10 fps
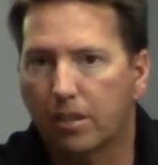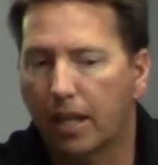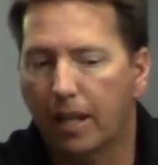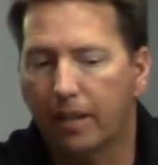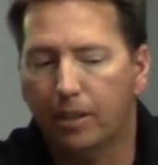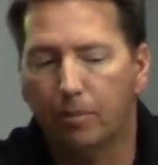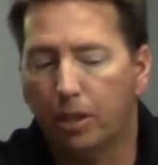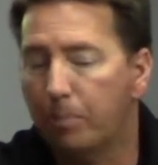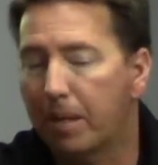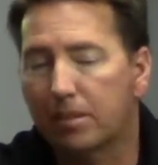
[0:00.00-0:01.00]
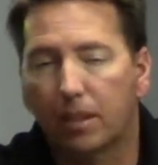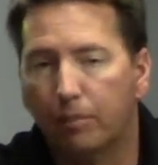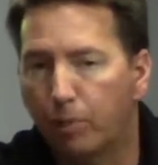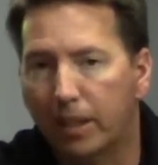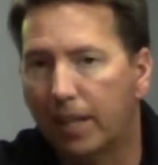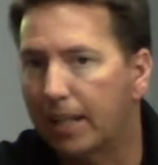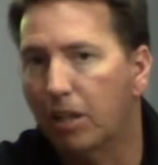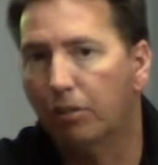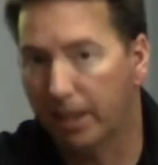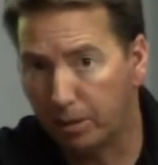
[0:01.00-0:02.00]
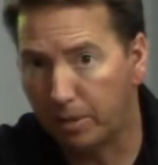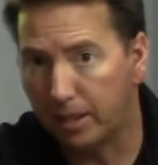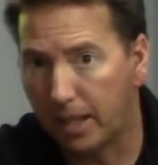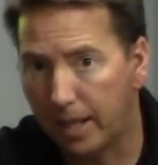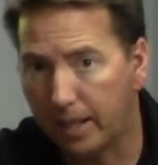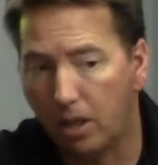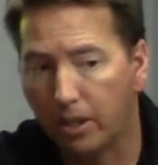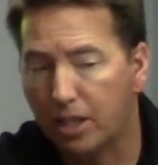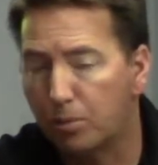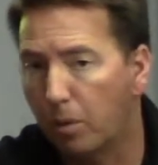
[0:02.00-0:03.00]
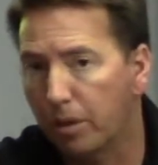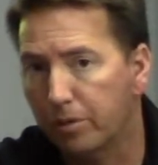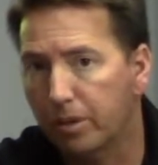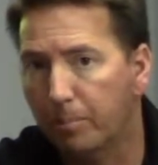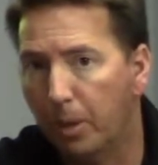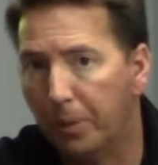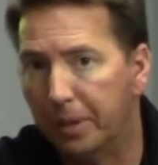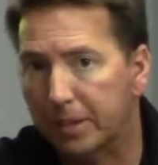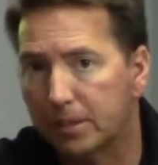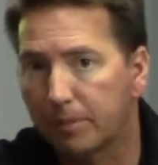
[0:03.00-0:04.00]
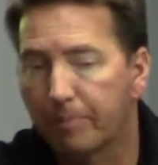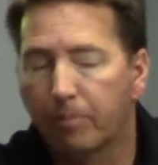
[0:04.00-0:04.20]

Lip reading: and you basically red light, yellow light, green light it on each one of those components.